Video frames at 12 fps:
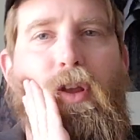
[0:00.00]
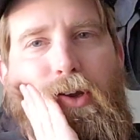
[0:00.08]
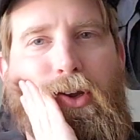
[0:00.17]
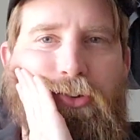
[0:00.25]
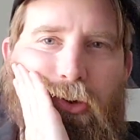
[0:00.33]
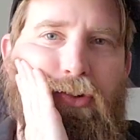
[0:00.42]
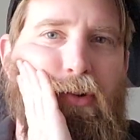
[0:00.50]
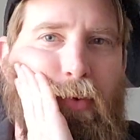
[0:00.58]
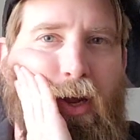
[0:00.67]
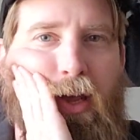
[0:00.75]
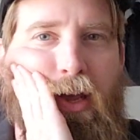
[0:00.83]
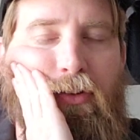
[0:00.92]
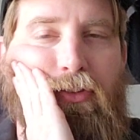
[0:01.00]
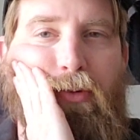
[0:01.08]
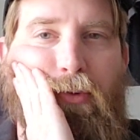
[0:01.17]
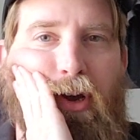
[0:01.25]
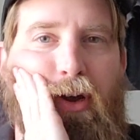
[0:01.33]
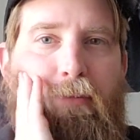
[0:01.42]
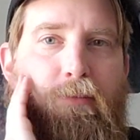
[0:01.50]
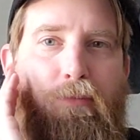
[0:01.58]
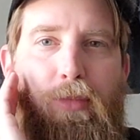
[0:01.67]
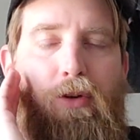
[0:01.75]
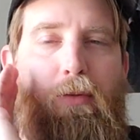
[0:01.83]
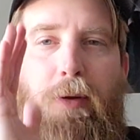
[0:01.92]
adjusting my head to where
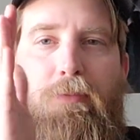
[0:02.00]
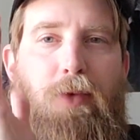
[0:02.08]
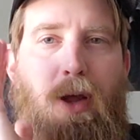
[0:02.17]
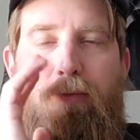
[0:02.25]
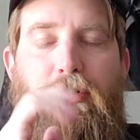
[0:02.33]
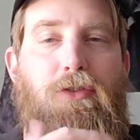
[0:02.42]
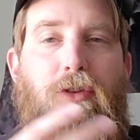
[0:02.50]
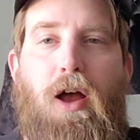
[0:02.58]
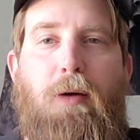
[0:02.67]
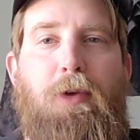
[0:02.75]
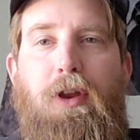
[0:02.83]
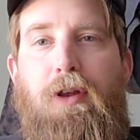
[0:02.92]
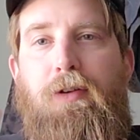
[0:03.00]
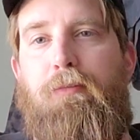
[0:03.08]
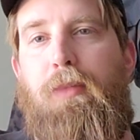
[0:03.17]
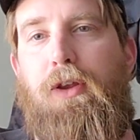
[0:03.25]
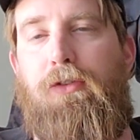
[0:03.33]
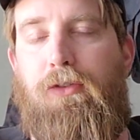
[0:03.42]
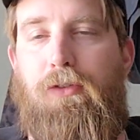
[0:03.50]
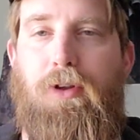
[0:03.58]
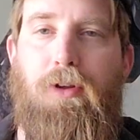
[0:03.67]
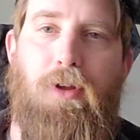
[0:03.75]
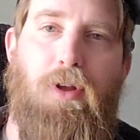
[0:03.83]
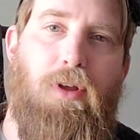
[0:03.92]
boom, I'm in it
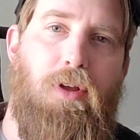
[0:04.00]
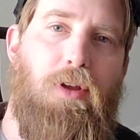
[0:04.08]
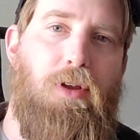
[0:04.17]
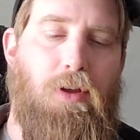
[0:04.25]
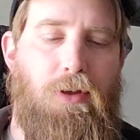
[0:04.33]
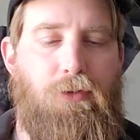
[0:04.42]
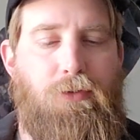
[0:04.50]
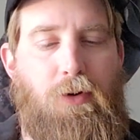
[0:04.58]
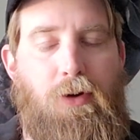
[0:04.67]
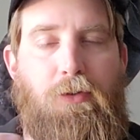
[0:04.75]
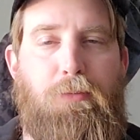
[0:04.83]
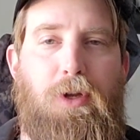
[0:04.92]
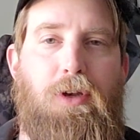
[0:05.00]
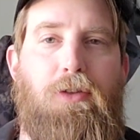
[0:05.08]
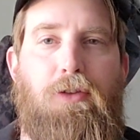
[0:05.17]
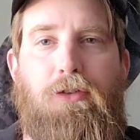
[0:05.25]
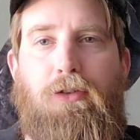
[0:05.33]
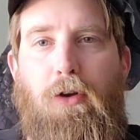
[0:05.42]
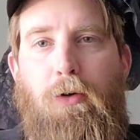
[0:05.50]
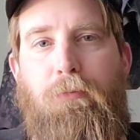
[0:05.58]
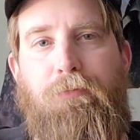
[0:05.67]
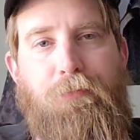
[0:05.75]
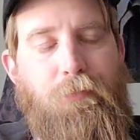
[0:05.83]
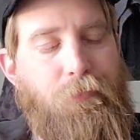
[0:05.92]
basically, as far as being in the scope.